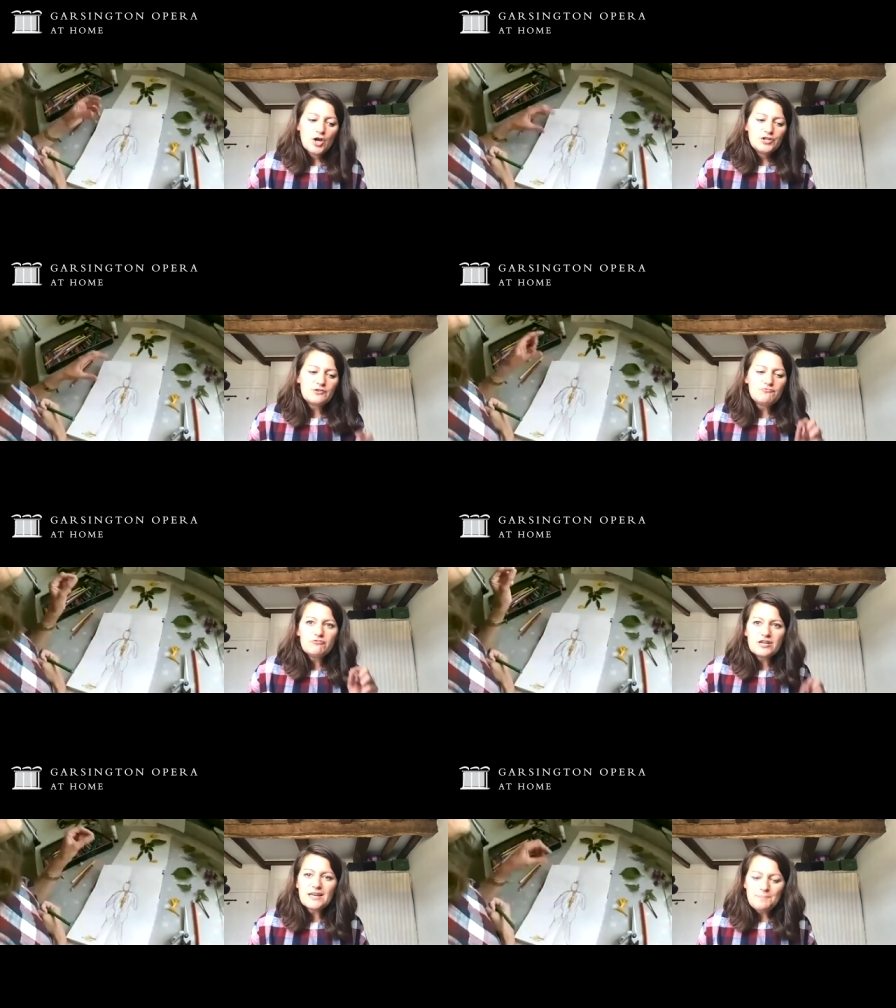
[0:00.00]
So
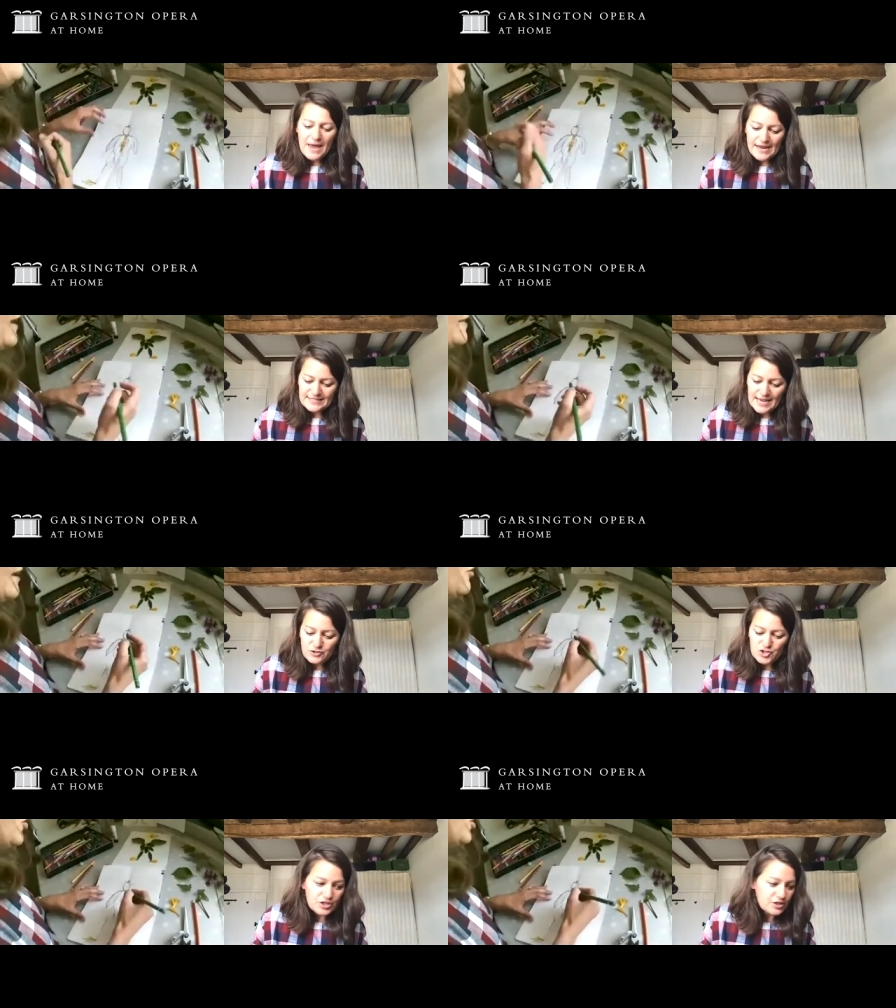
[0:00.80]
really pay
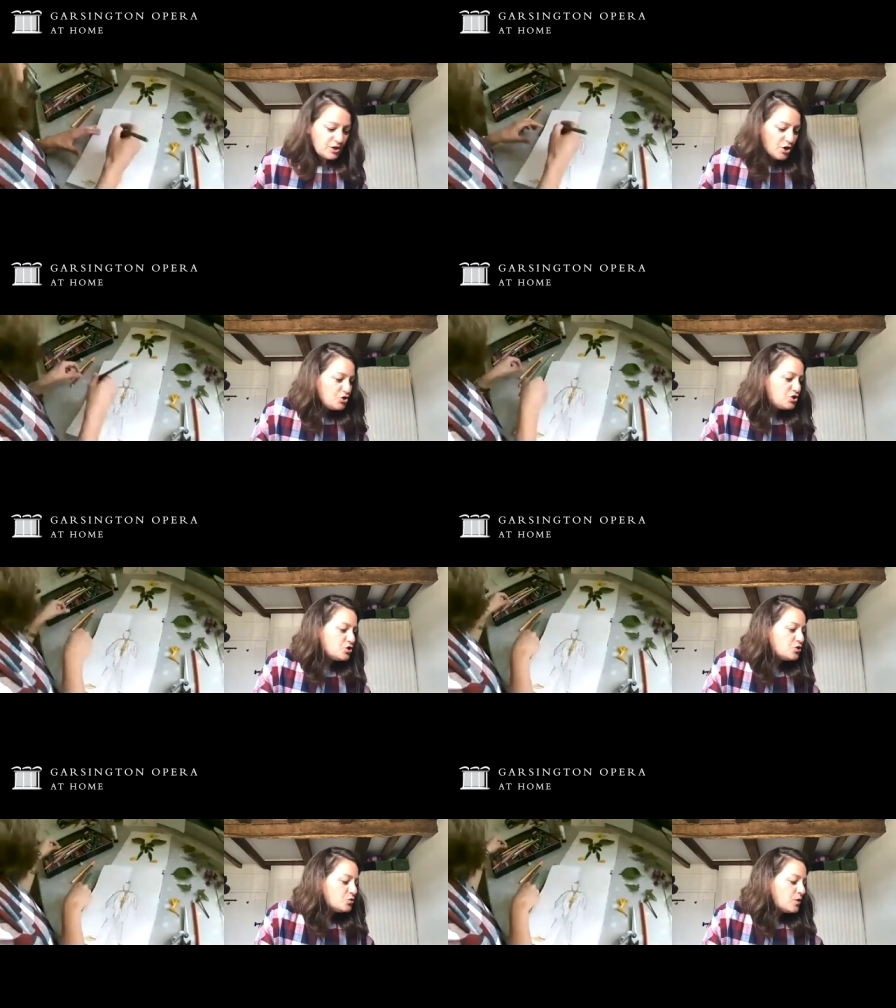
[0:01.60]
attention
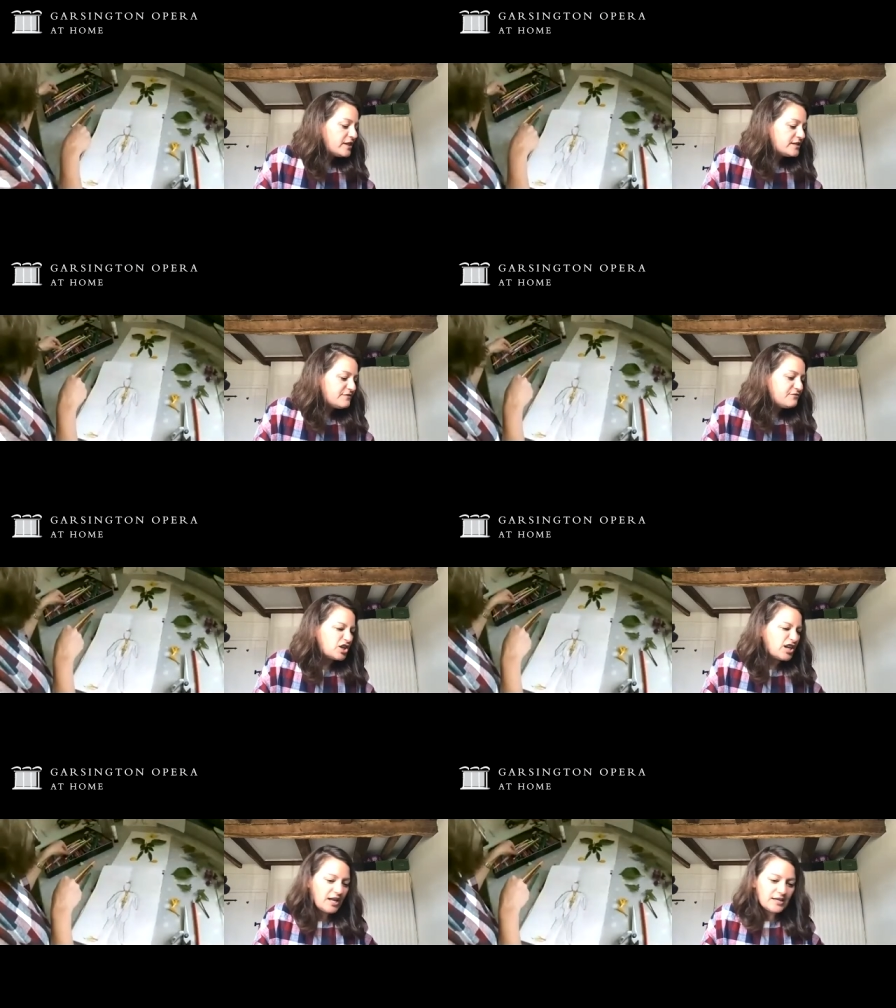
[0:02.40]
to the different
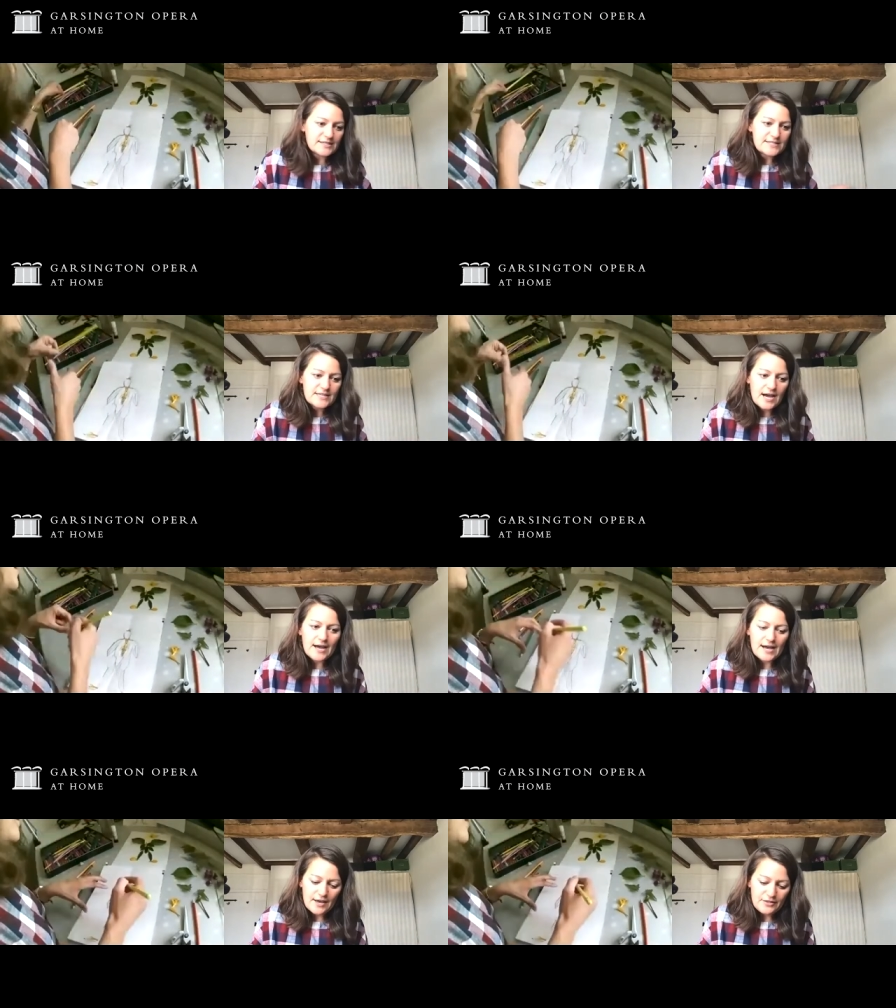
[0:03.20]
colours
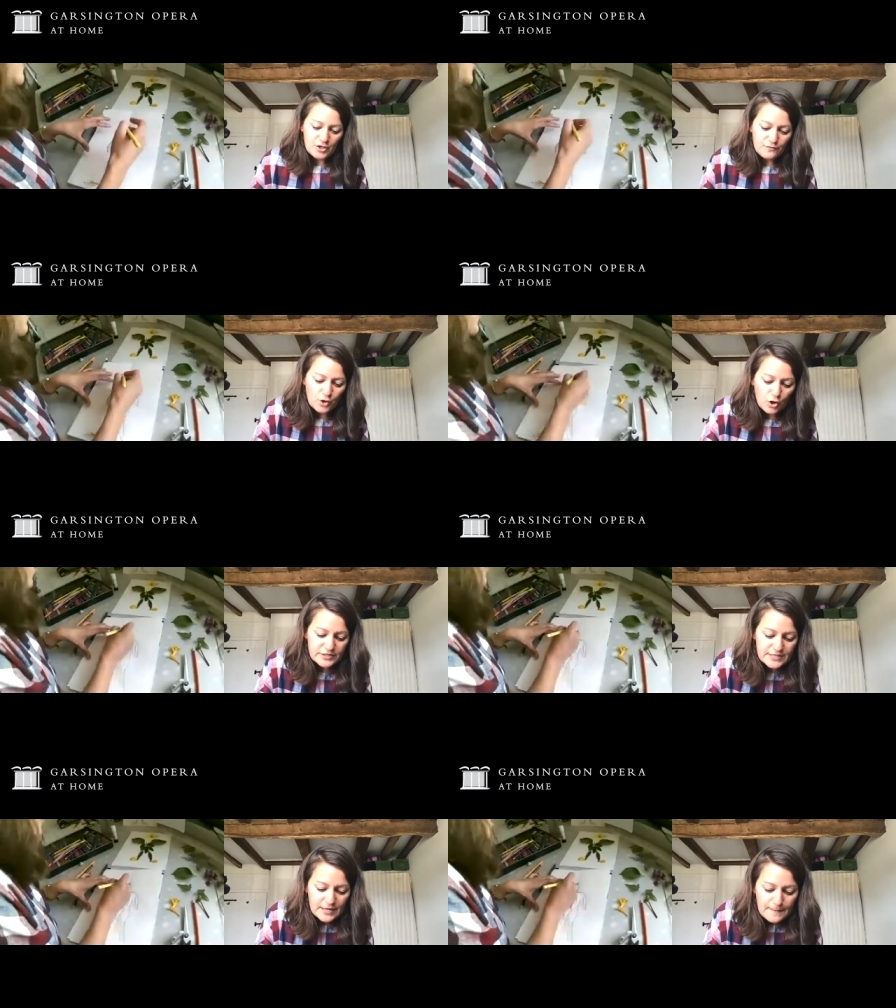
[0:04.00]
uh, that you've got.
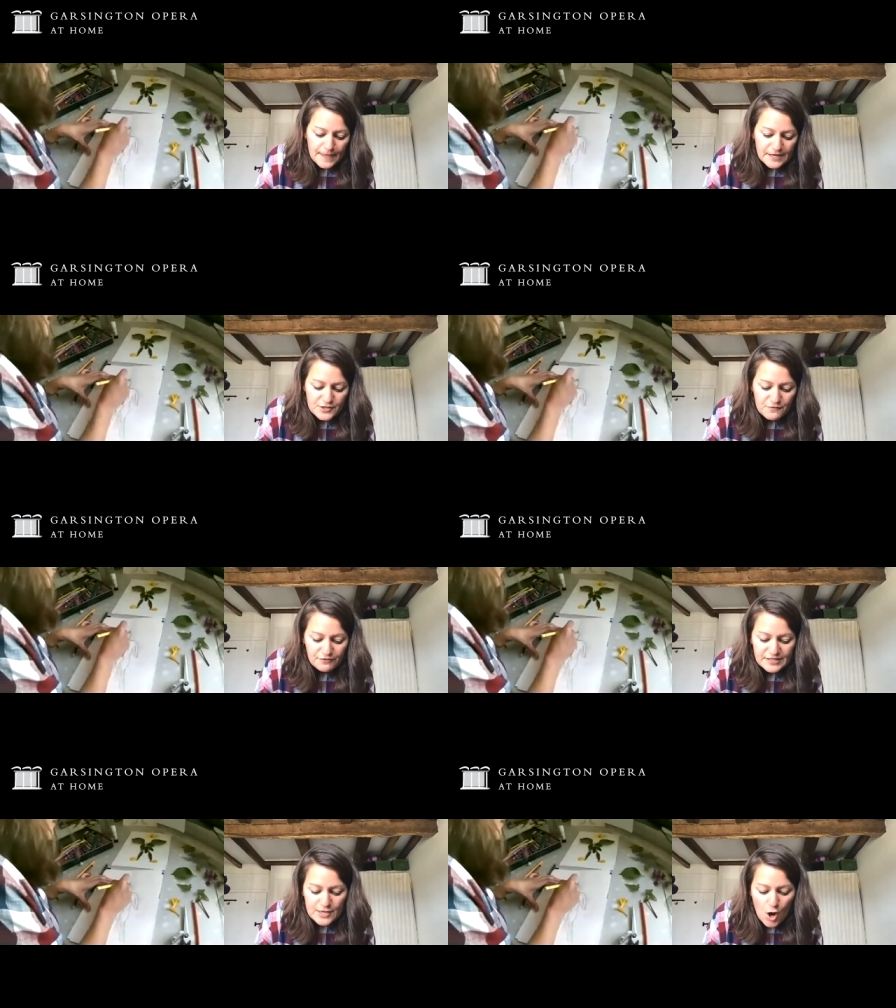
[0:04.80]
So for
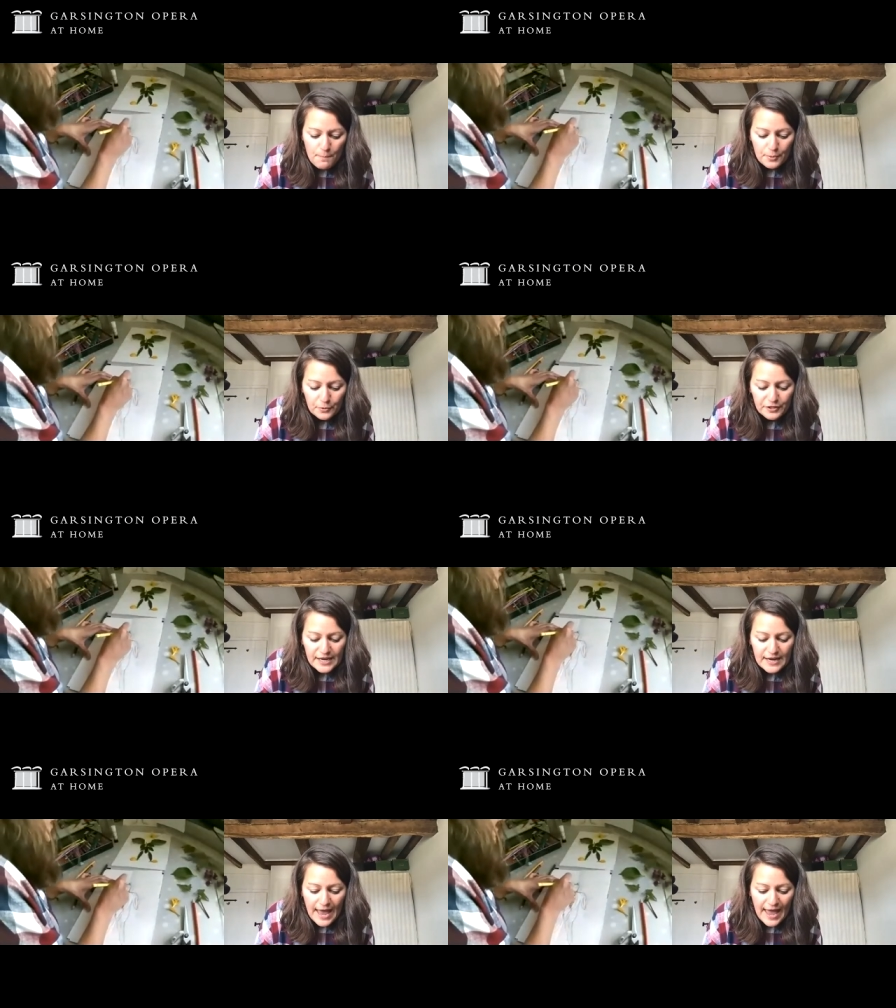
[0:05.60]
example,
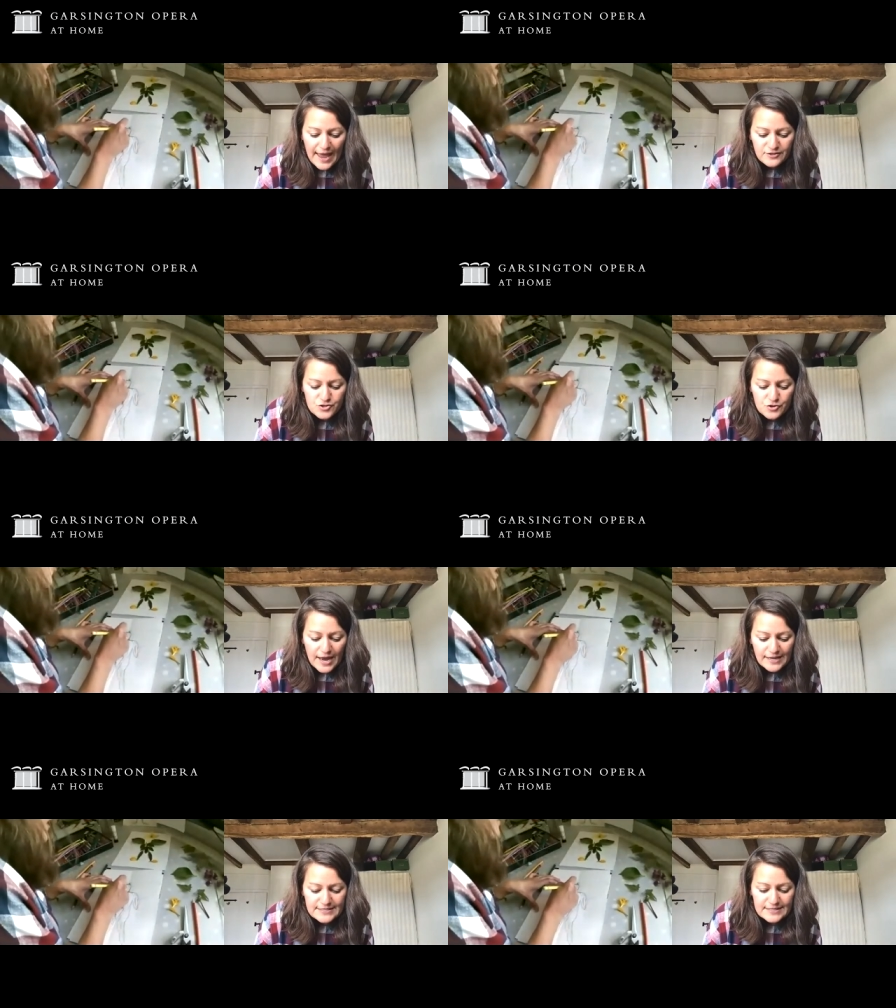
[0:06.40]
the
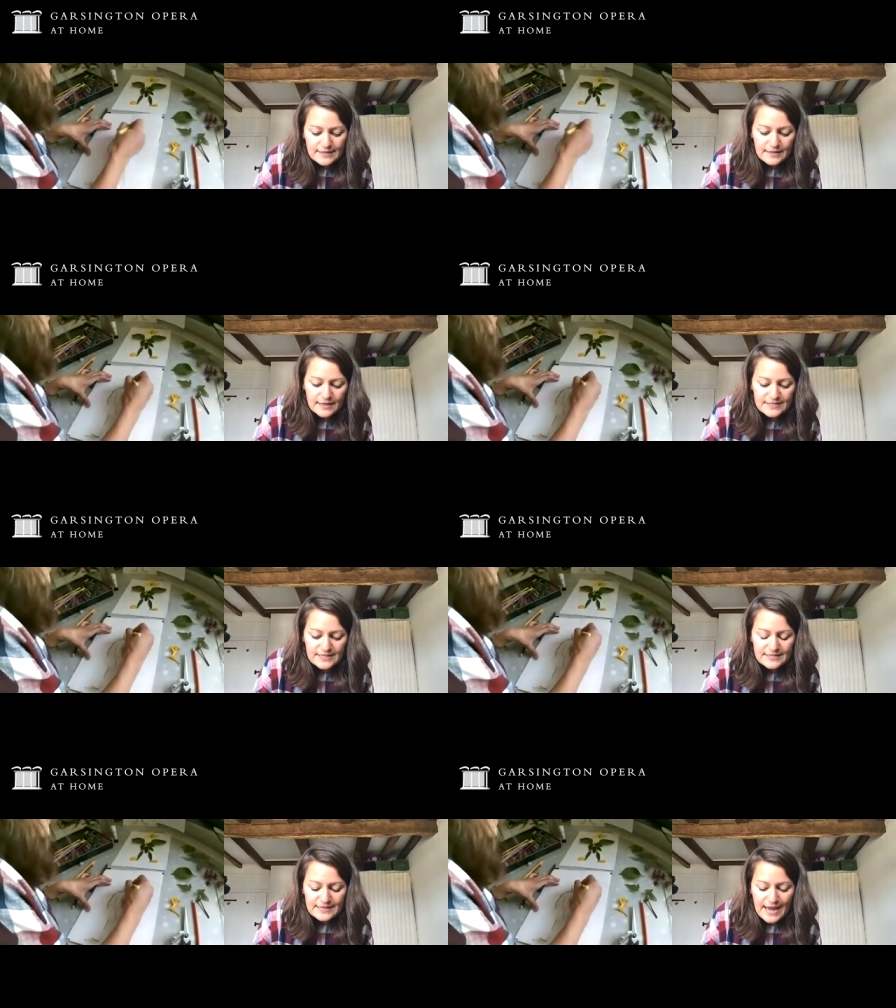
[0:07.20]
headdress that
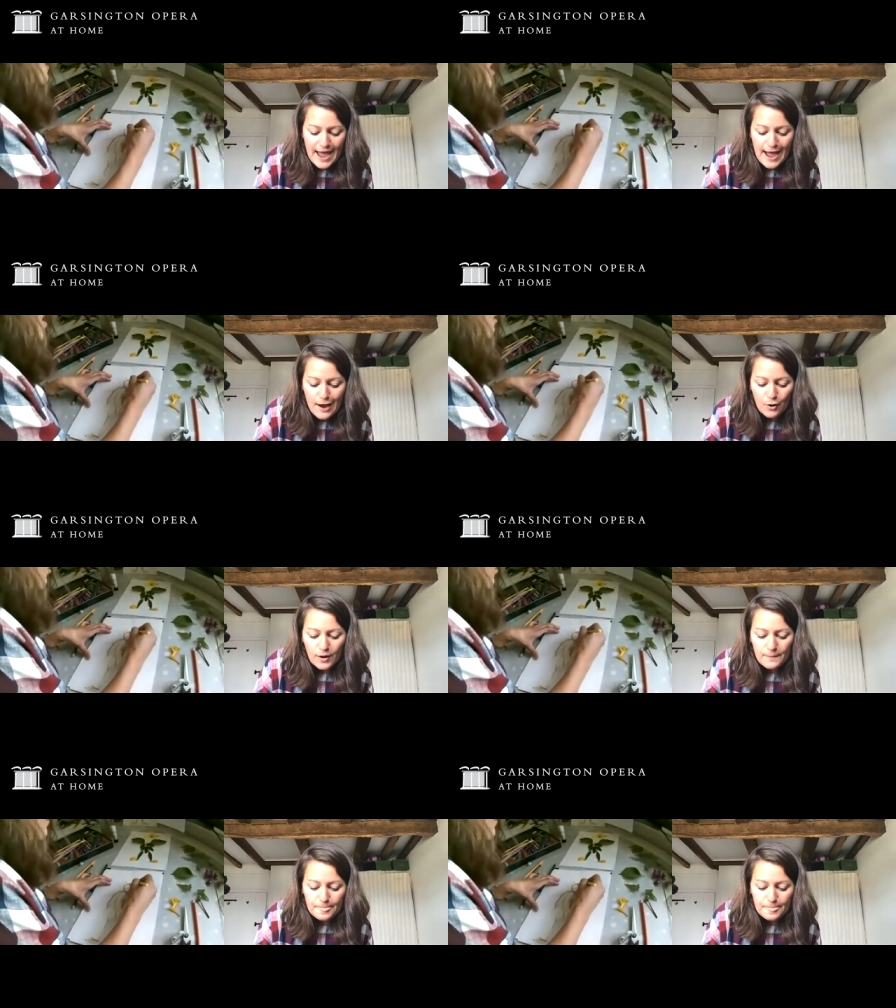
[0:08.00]
is now